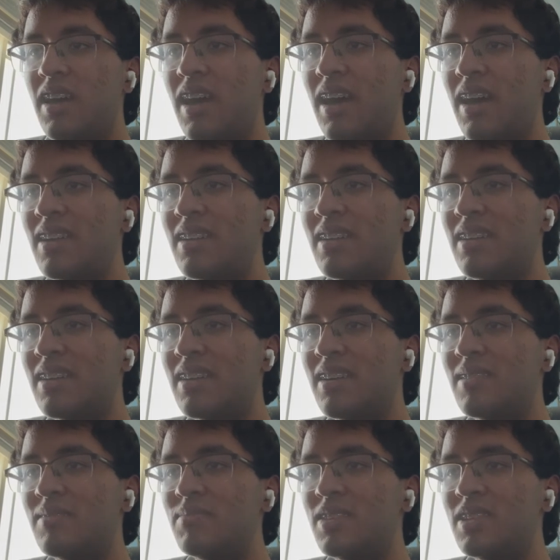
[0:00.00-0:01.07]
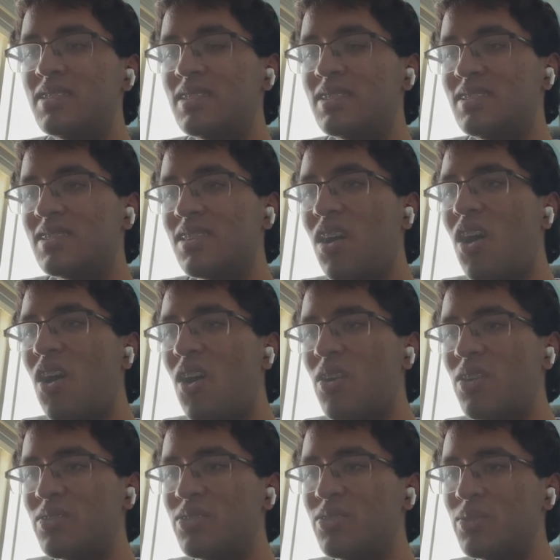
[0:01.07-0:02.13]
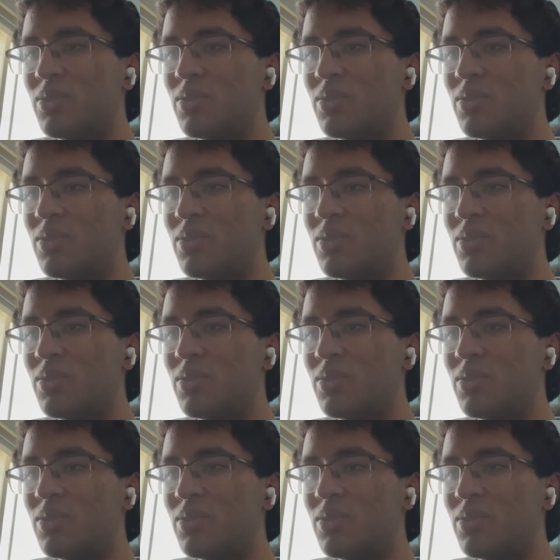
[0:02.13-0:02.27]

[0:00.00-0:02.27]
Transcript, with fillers: and um it's it's a lot harder to.